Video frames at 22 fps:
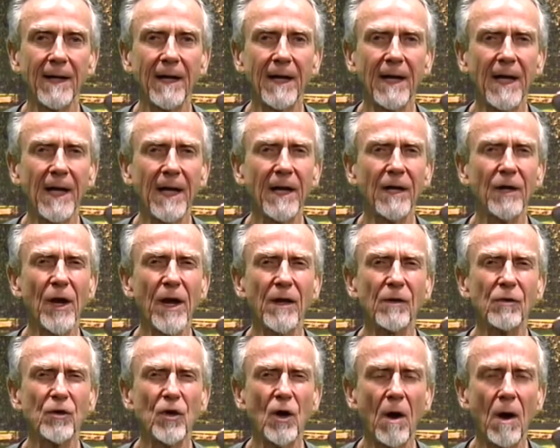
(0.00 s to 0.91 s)

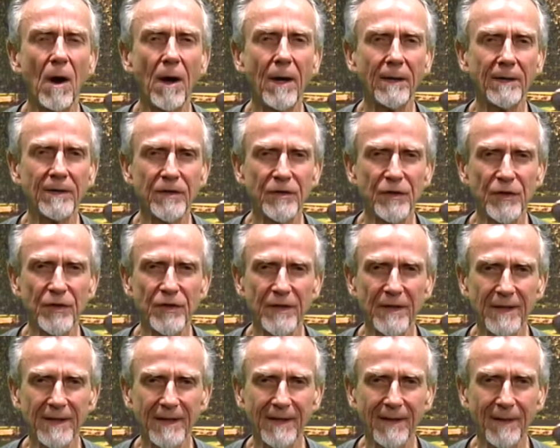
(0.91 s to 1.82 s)
He talks
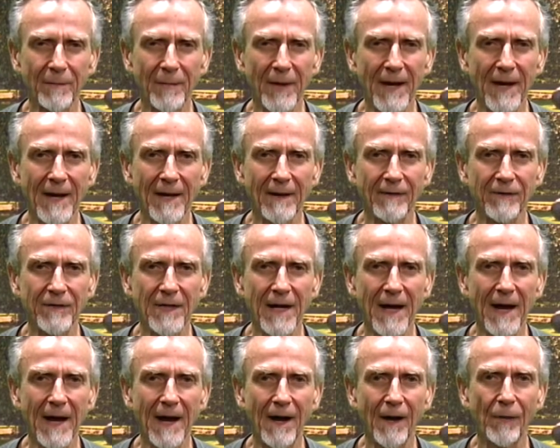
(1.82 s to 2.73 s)
about
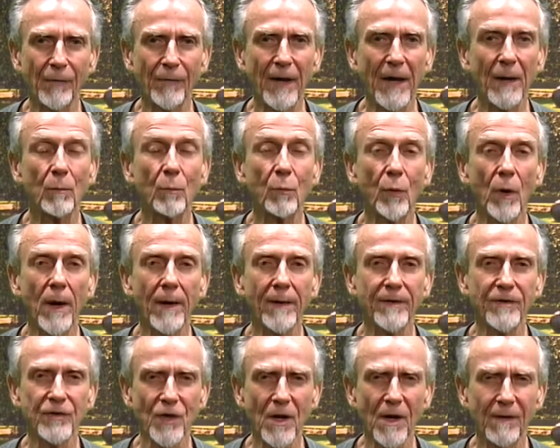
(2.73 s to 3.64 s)
how that brought
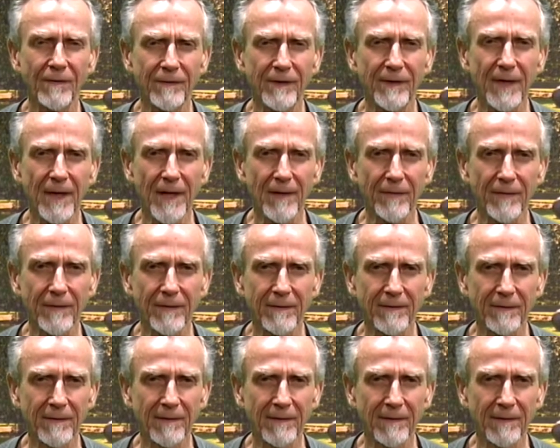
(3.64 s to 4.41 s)
us all together.